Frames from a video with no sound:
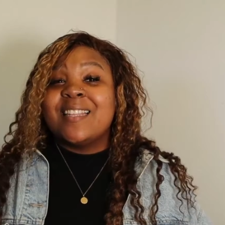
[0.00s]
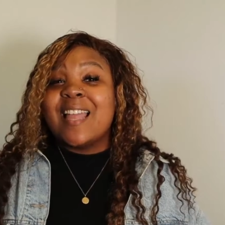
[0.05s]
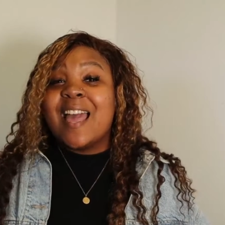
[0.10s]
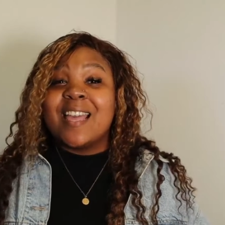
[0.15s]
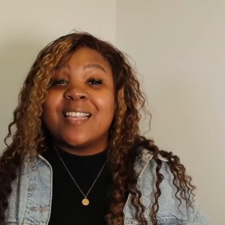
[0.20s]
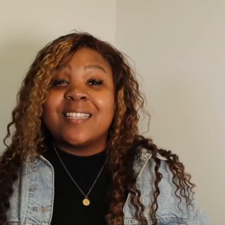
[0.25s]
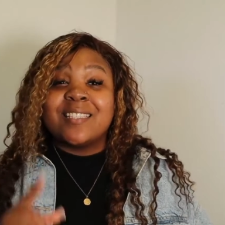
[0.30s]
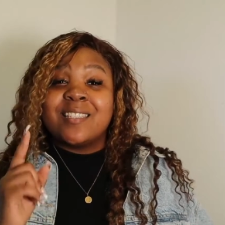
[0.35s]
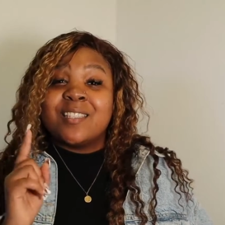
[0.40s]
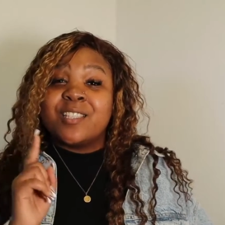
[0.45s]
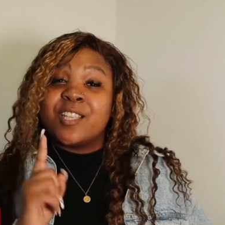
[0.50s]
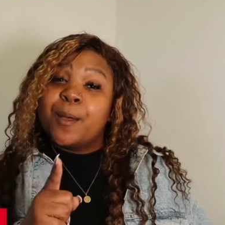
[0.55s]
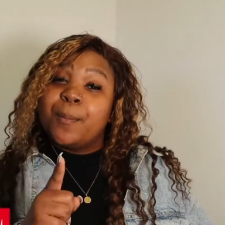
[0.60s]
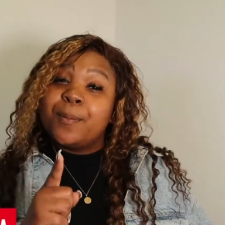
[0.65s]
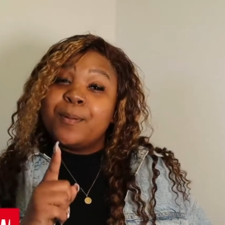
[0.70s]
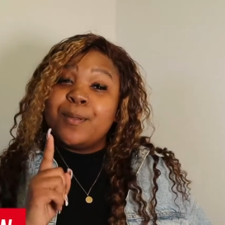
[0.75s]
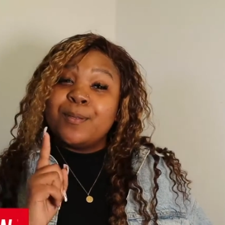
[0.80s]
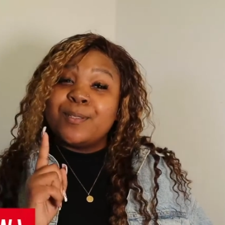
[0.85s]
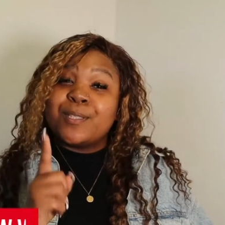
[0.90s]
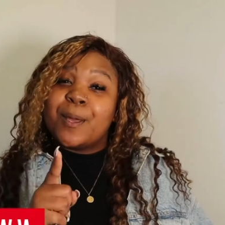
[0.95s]
That is
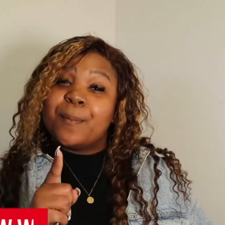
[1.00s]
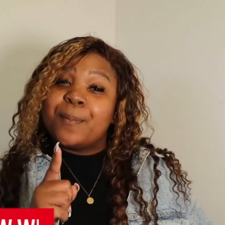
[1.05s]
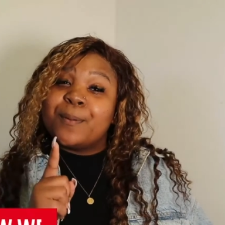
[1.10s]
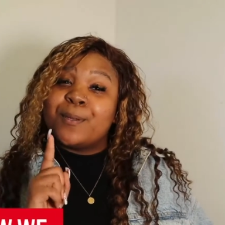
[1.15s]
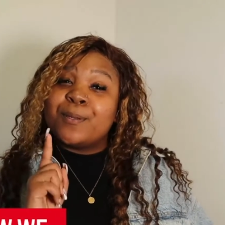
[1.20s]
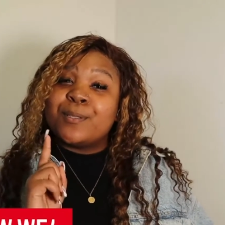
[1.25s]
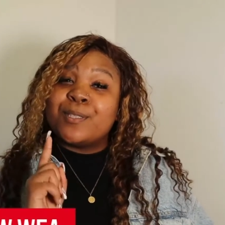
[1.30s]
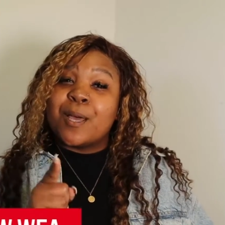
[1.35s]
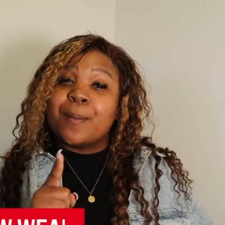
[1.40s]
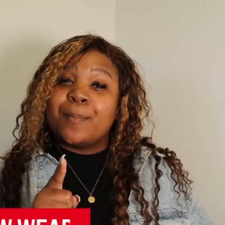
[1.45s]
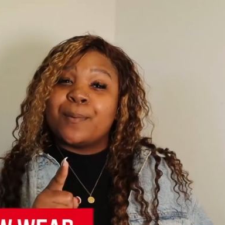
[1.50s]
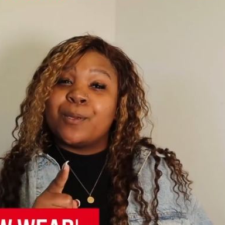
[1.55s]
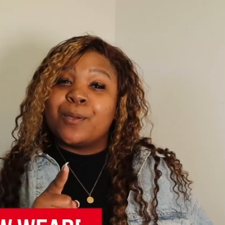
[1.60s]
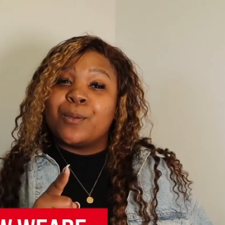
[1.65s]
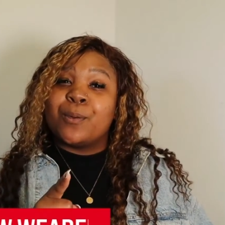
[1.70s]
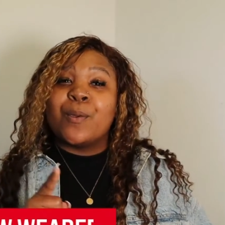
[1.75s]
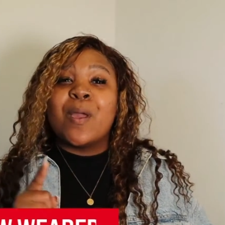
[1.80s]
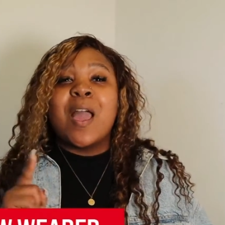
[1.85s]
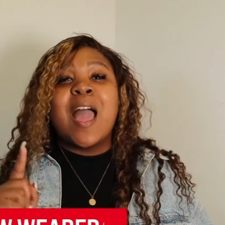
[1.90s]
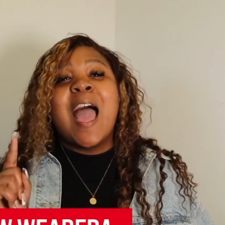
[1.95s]

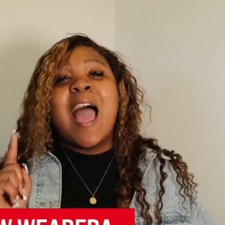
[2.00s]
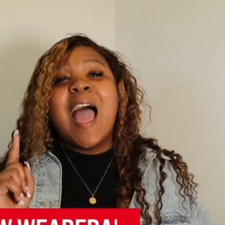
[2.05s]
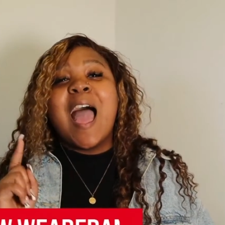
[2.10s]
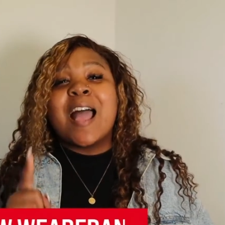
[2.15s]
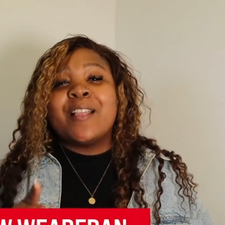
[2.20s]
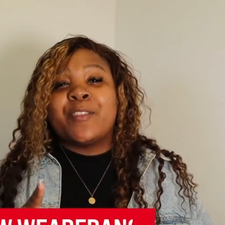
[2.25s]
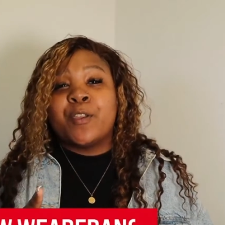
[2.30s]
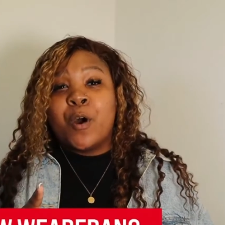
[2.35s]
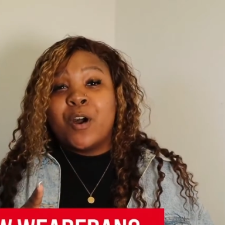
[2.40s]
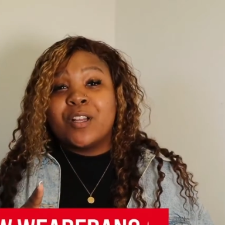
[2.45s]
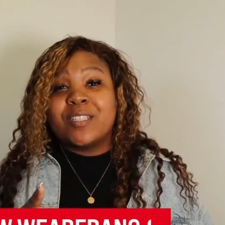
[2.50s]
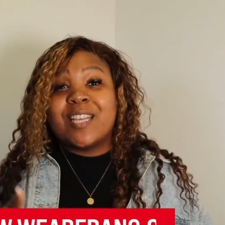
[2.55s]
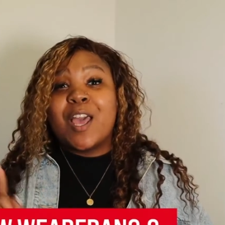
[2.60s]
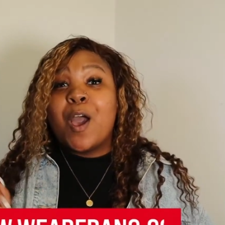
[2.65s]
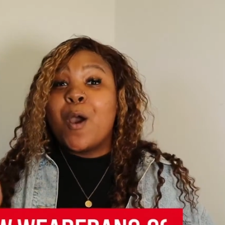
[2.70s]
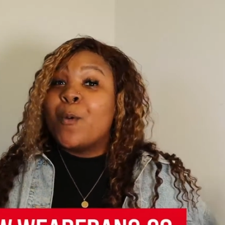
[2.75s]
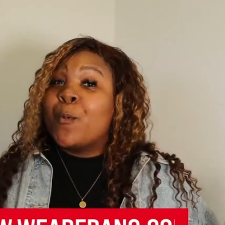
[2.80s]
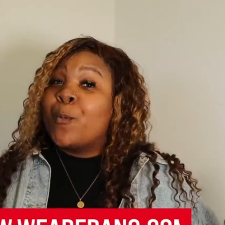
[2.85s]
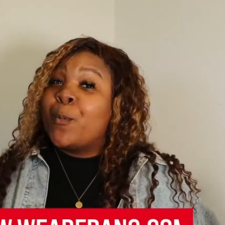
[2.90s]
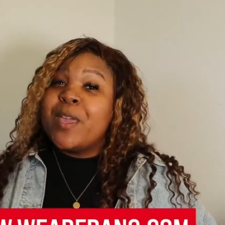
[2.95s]

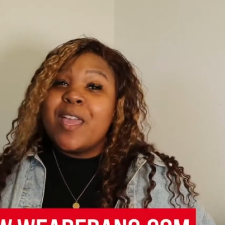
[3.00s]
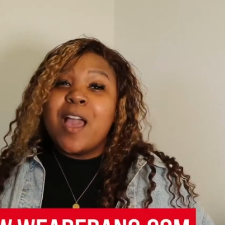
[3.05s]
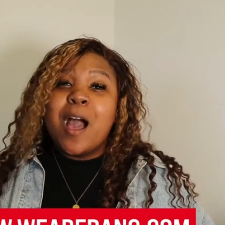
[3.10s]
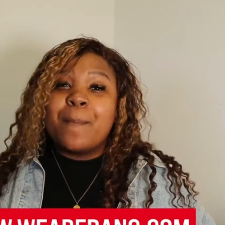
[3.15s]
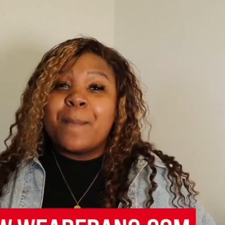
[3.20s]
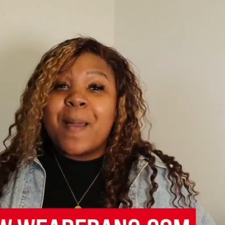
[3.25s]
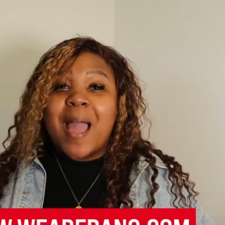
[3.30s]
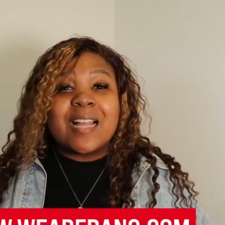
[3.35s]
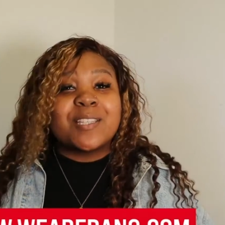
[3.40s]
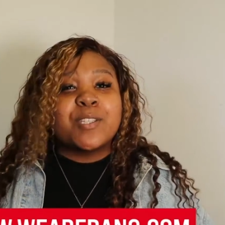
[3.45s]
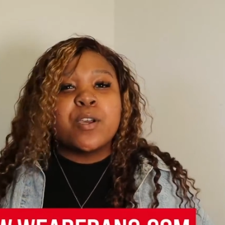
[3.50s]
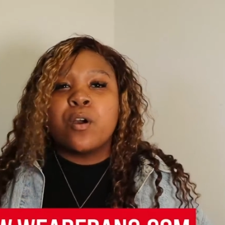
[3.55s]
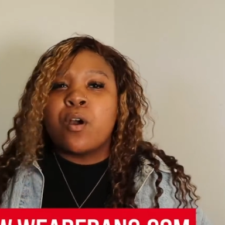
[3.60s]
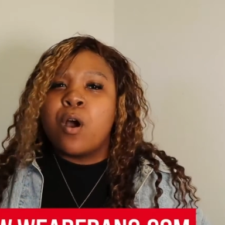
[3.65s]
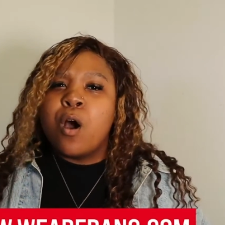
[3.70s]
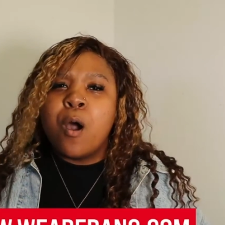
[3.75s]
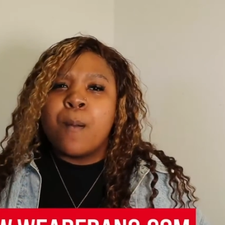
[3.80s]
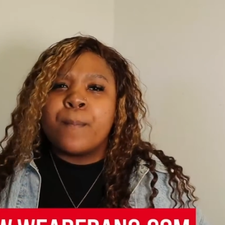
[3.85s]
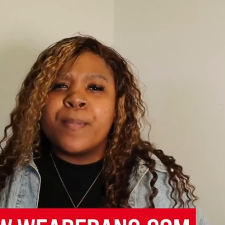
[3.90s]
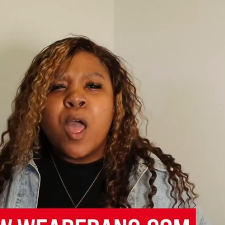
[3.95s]

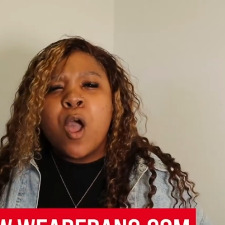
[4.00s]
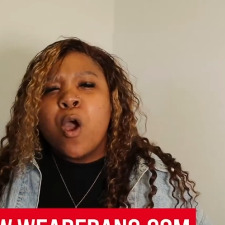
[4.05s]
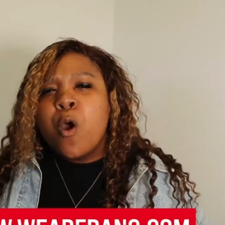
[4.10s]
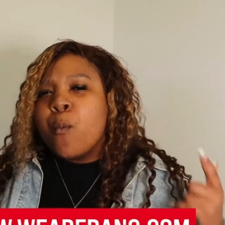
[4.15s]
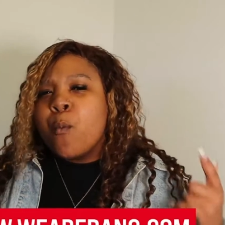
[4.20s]
www.wearebang.com,